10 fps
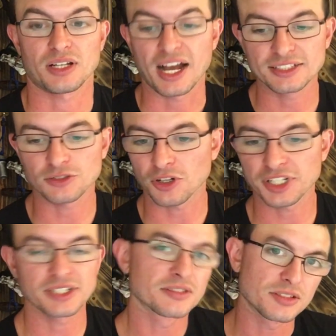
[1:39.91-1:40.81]
I
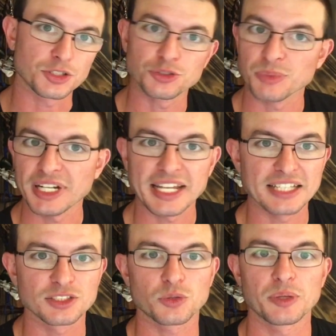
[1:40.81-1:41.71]
started using my
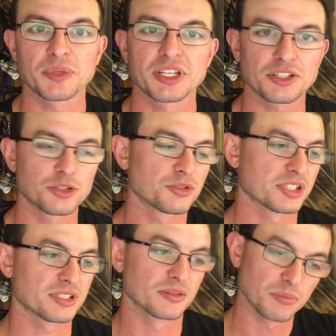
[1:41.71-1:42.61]
dad's equipment,
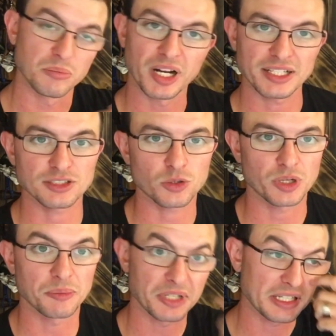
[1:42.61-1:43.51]
using buddies'
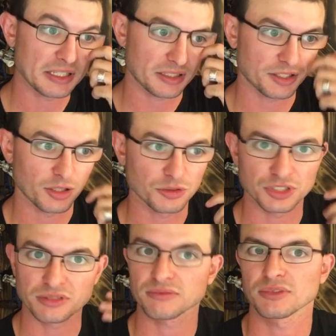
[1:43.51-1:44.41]
equipment, you know,
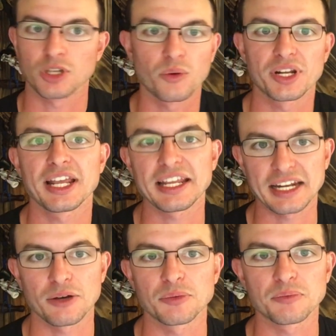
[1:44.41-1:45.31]
just going and
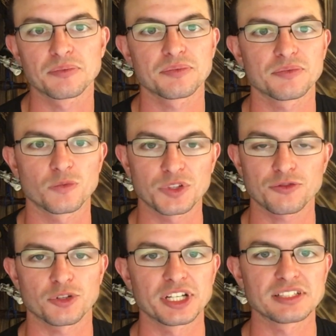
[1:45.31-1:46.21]
hanging out with
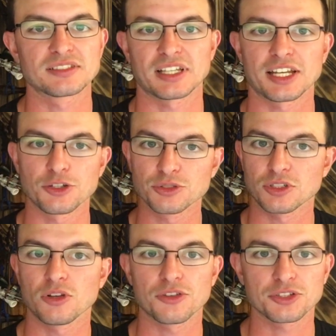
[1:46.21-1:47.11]
friends and using
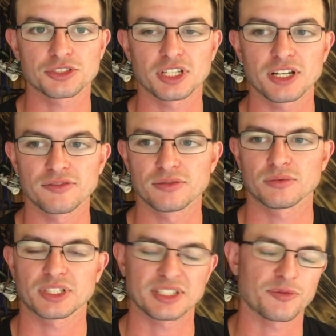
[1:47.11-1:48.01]
all their stuff,
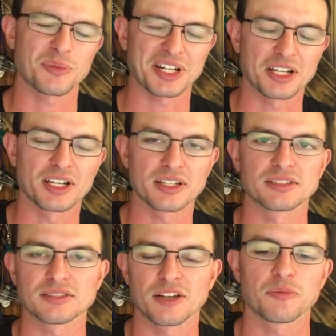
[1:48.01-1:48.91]
except for my gun
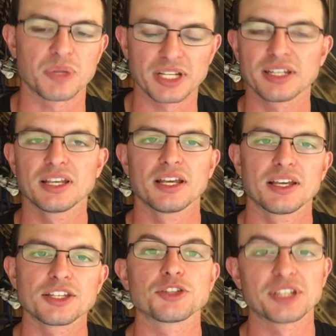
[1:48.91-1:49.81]
and stuff, but
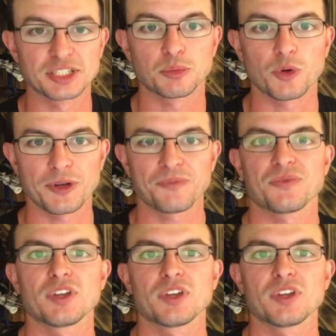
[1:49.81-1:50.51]
you get the point.